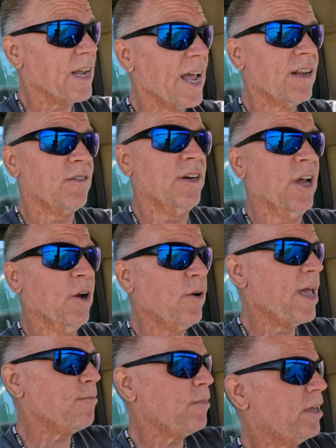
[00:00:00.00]
I don't know,
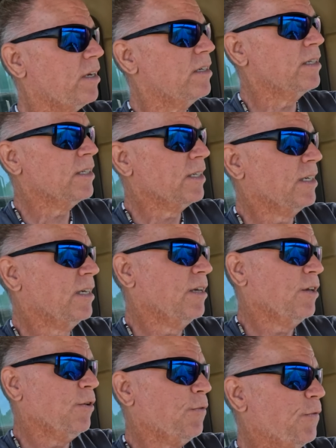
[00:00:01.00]

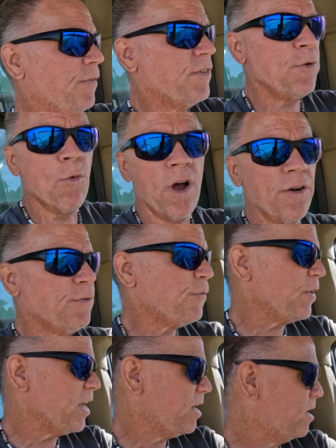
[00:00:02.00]
51
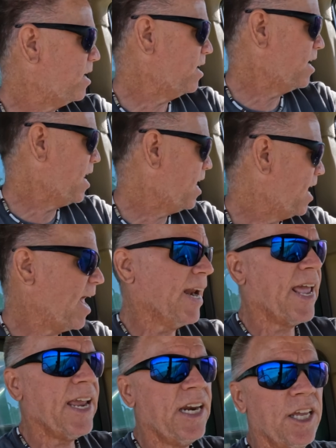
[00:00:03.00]
feet
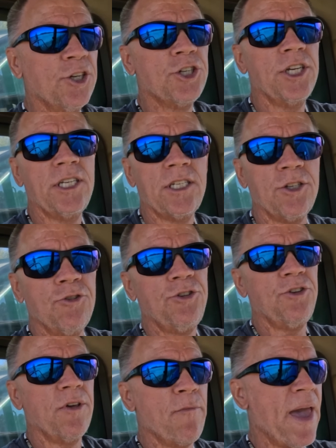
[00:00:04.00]
at 8 inches. You
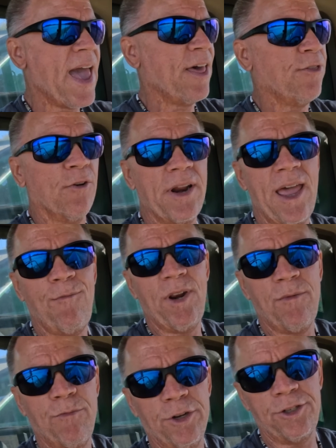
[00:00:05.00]
do the math on how
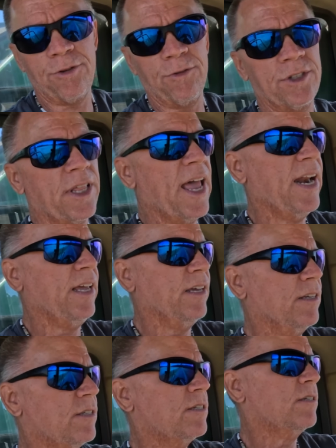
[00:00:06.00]
many bushels that
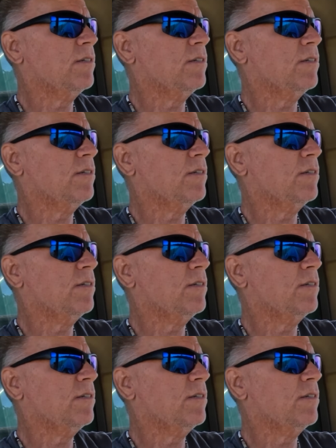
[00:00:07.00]
is.